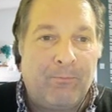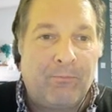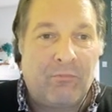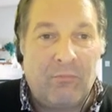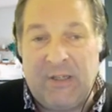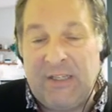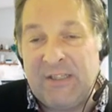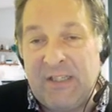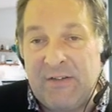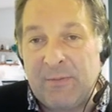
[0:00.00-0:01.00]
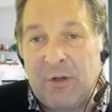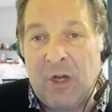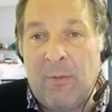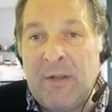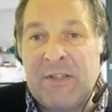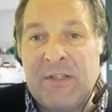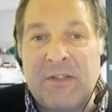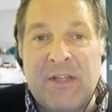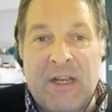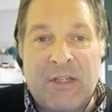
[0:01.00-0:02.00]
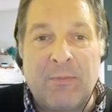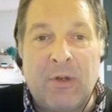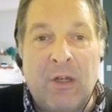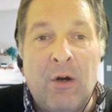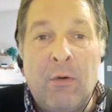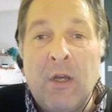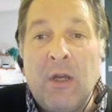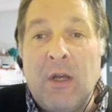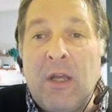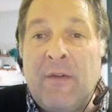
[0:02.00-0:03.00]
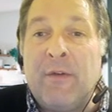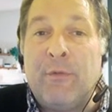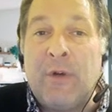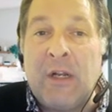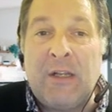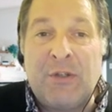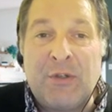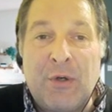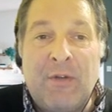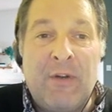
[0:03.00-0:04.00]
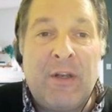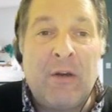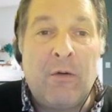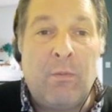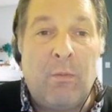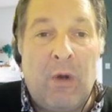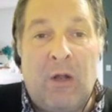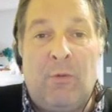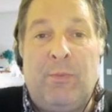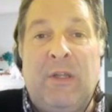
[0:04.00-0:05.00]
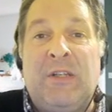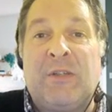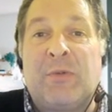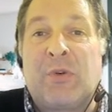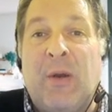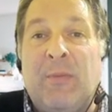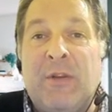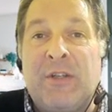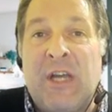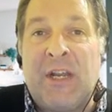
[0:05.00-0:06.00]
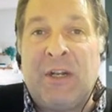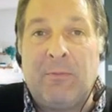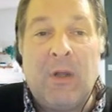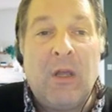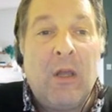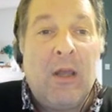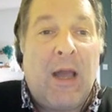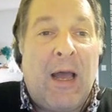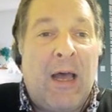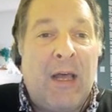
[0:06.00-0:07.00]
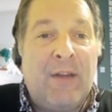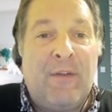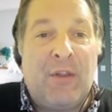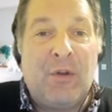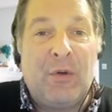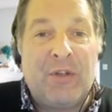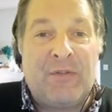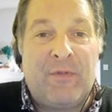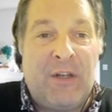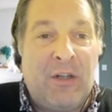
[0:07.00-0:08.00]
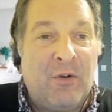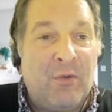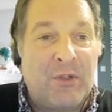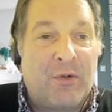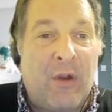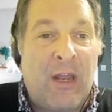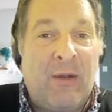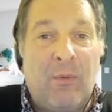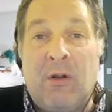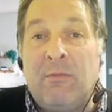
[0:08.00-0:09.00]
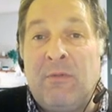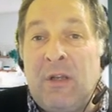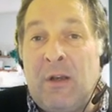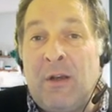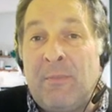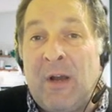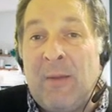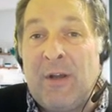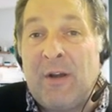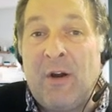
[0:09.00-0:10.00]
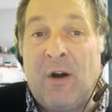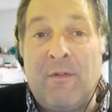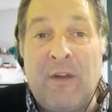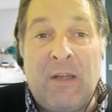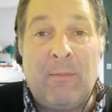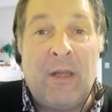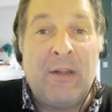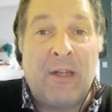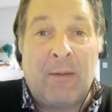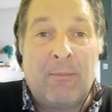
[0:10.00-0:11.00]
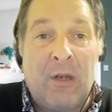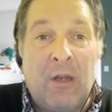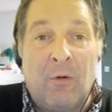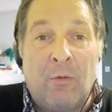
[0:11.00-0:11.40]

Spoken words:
Please leave some comments in the section below. If you really enjoyed the video, well, please subscribe to the channel. And if you thought this video was great, well, you could buy me a coffee in the link below.